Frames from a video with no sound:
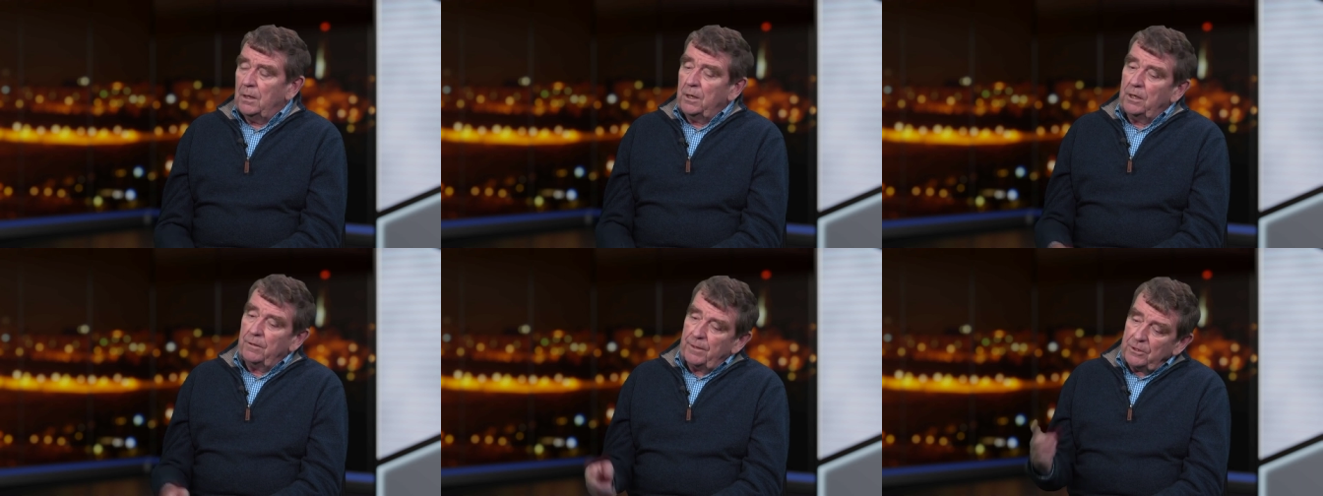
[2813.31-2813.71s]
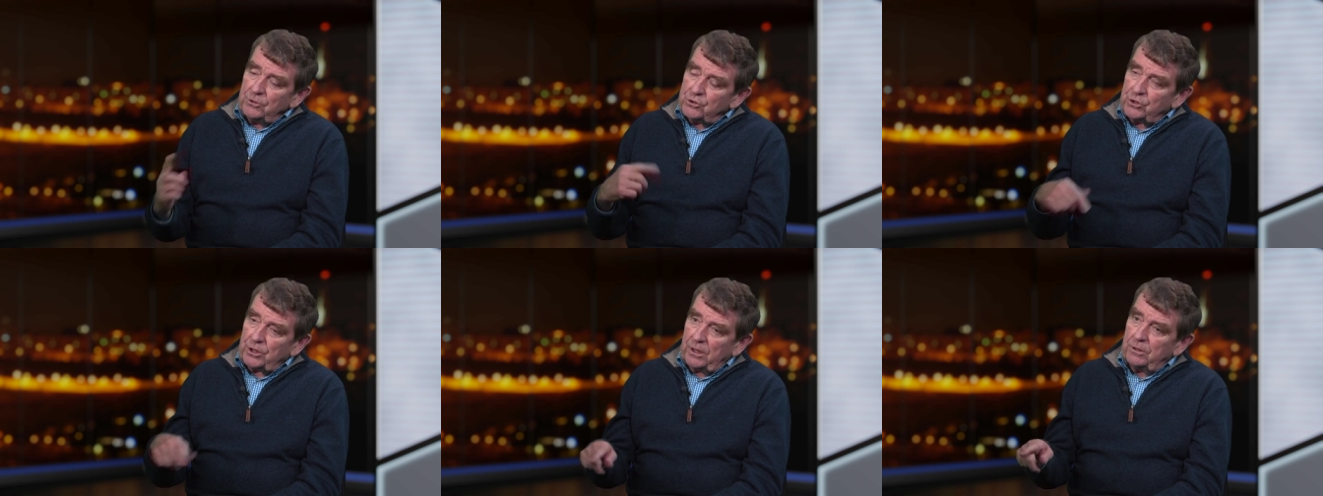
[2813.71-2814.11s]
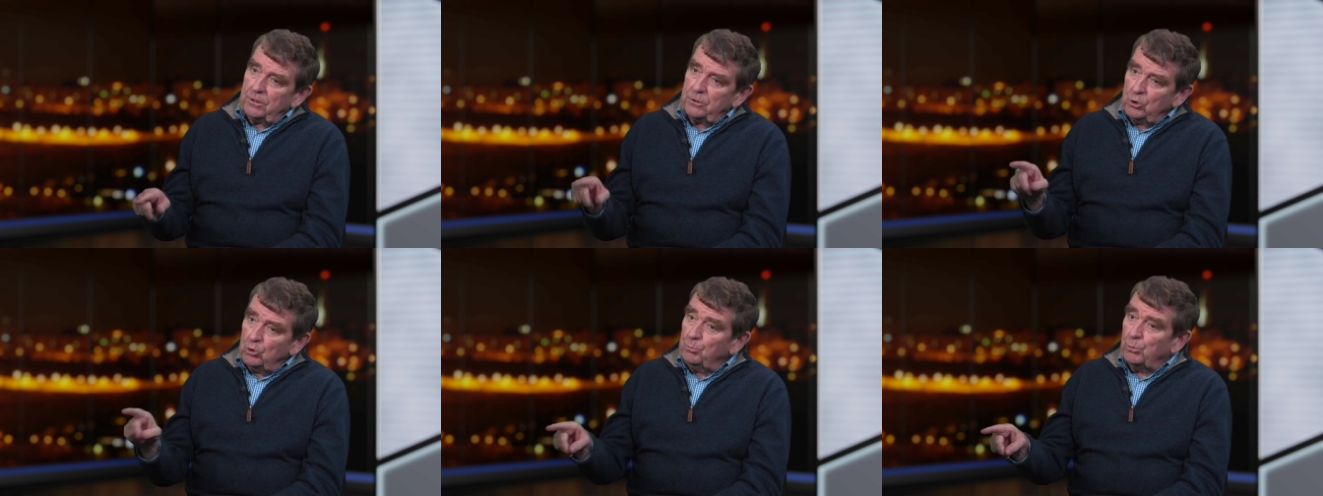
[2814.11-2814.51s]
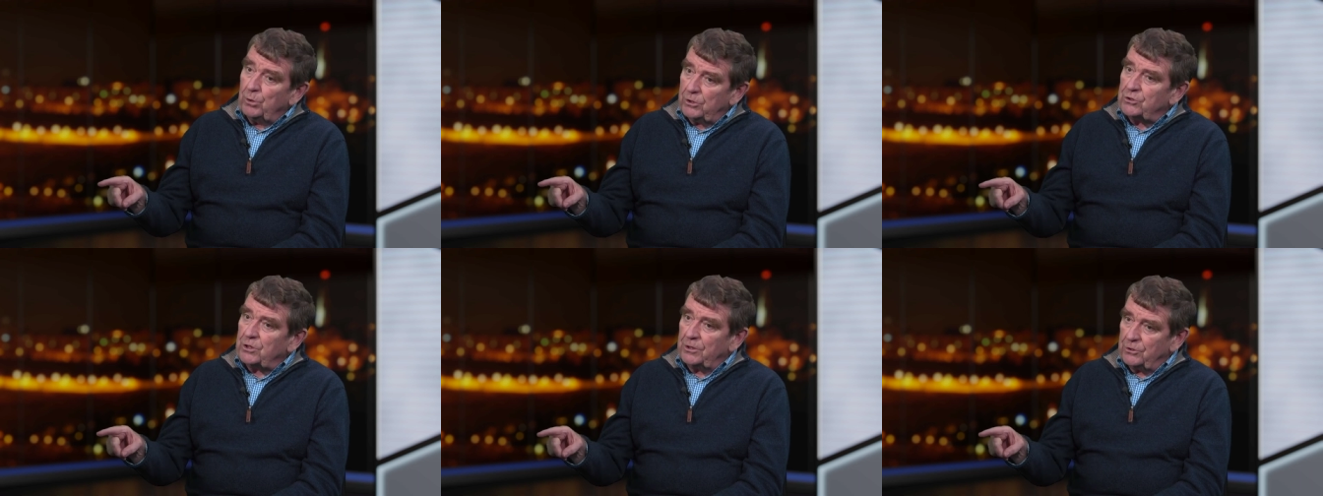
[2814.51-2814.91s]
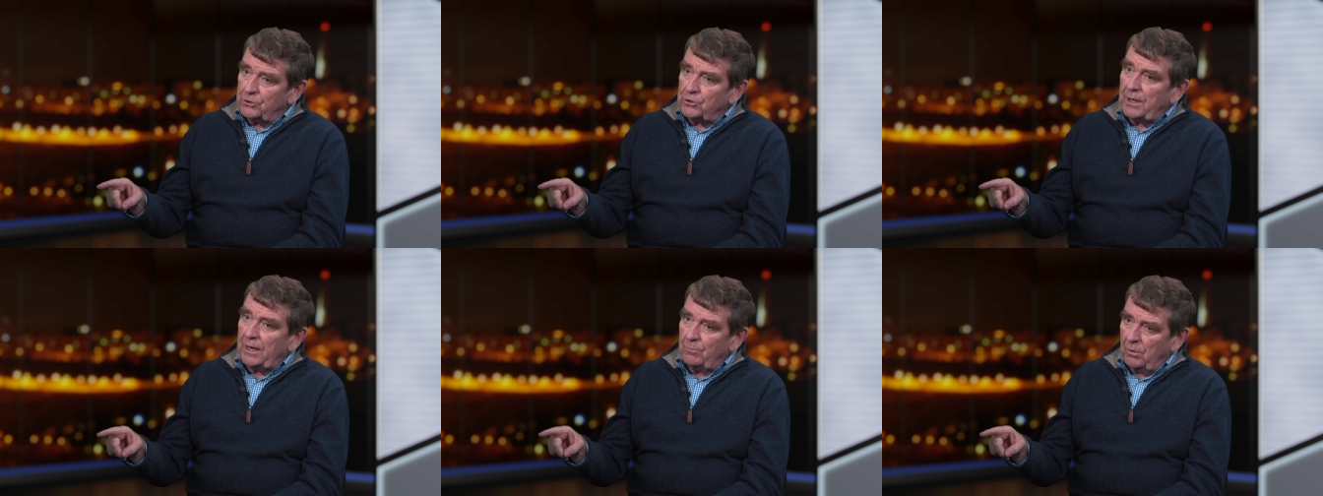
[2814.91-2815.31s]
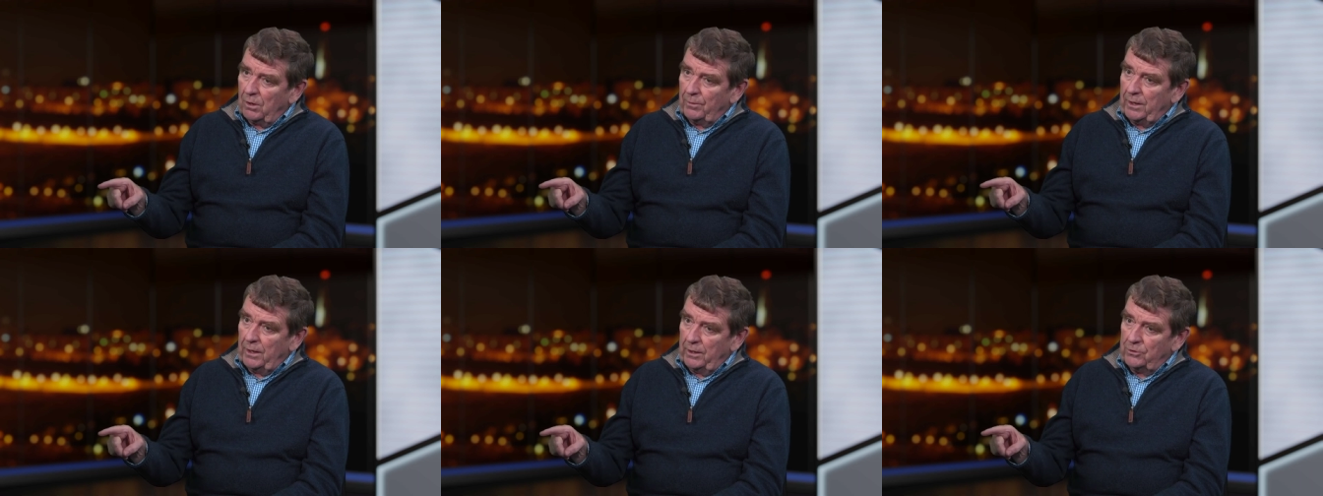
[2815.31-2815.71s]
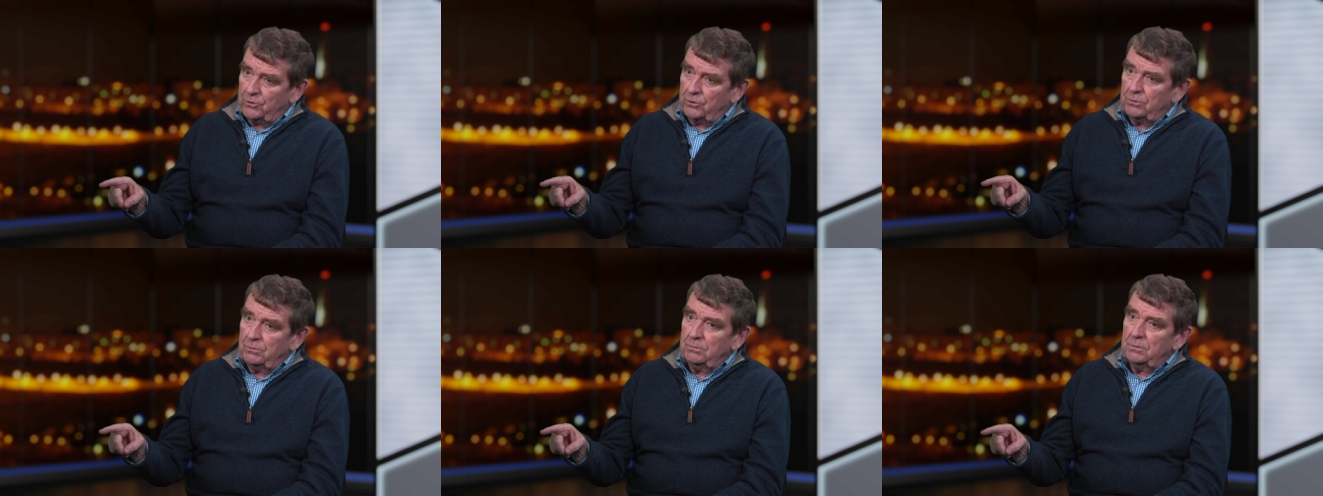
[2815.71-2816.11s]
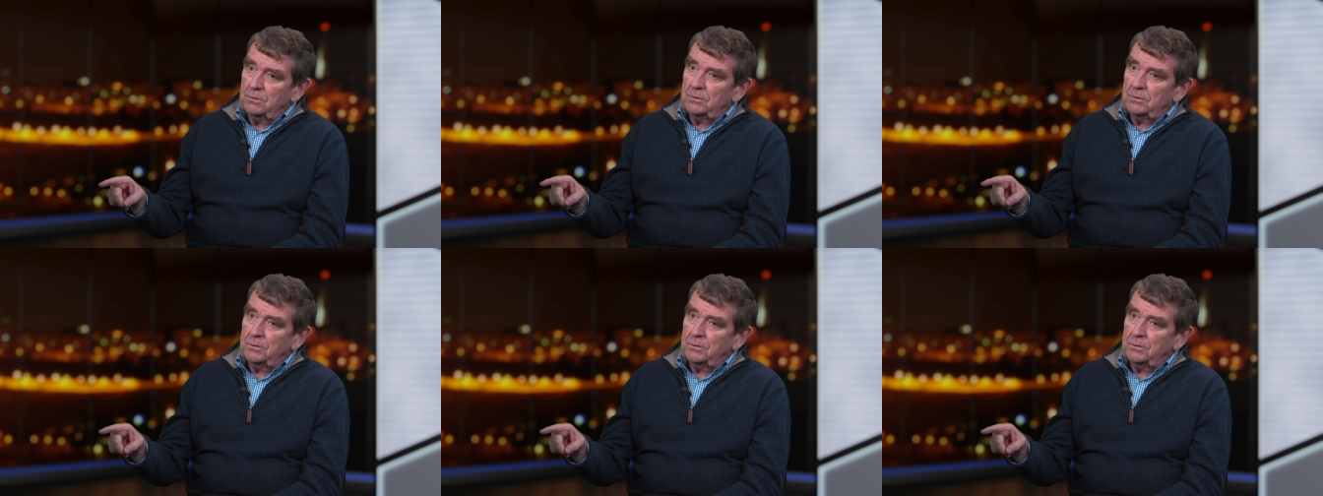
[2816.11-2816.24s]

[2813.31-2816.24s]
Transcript: He then said, You Brits understand why we hate you,